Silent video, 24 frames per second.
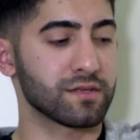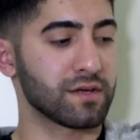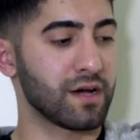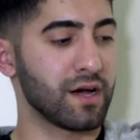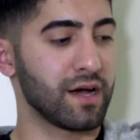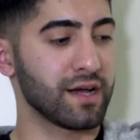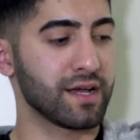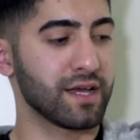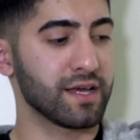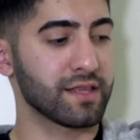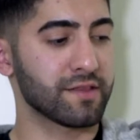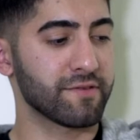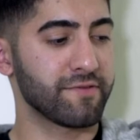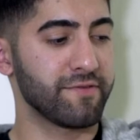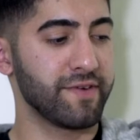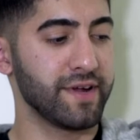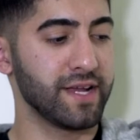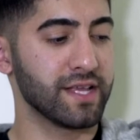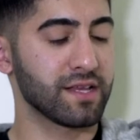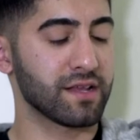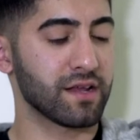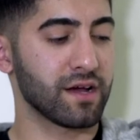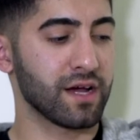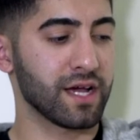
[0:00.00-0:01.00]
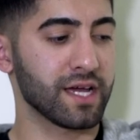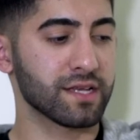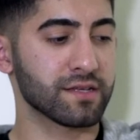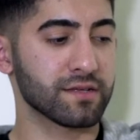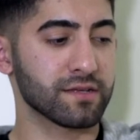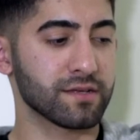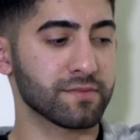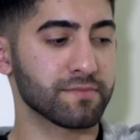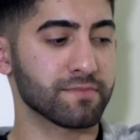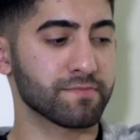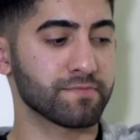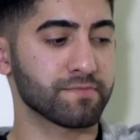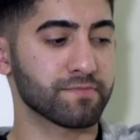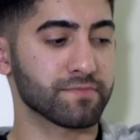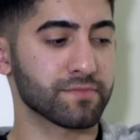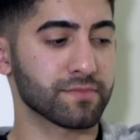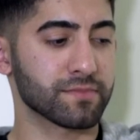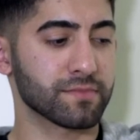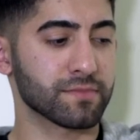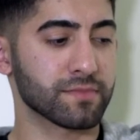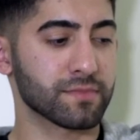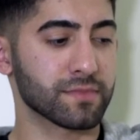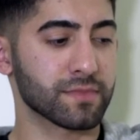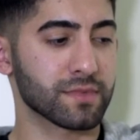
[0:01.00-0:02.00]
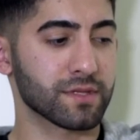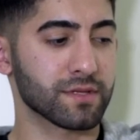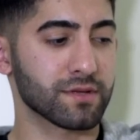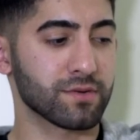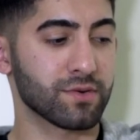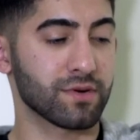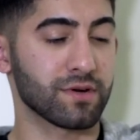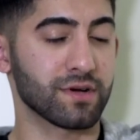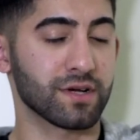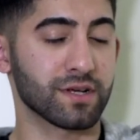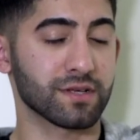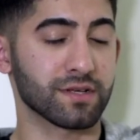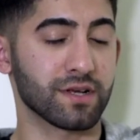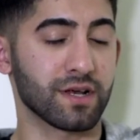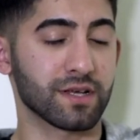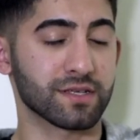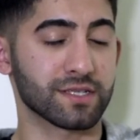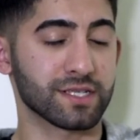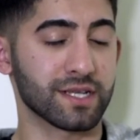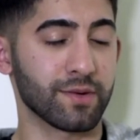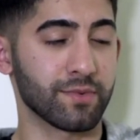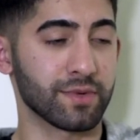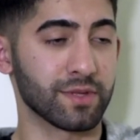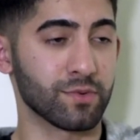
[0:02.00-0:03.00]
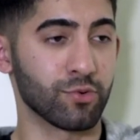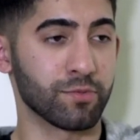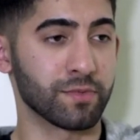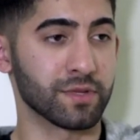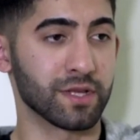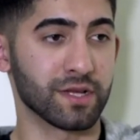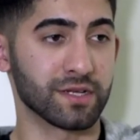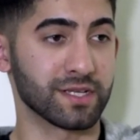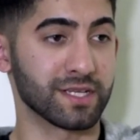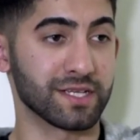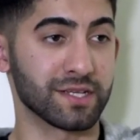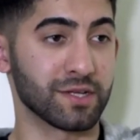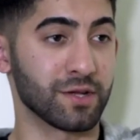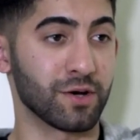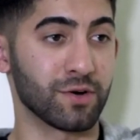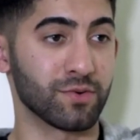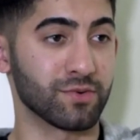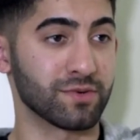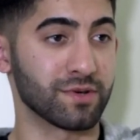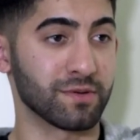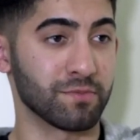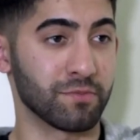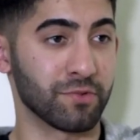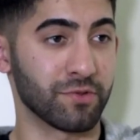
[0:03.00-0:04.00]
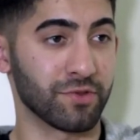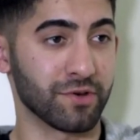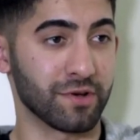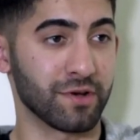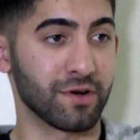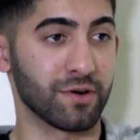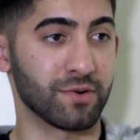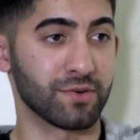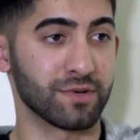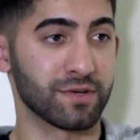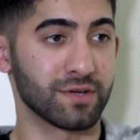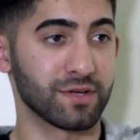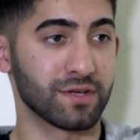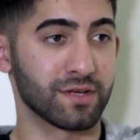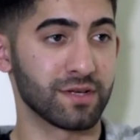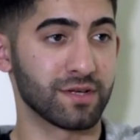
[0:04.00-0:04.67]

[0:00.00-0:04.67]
I get the feeling, I slept with a woman I didn't know a month ago.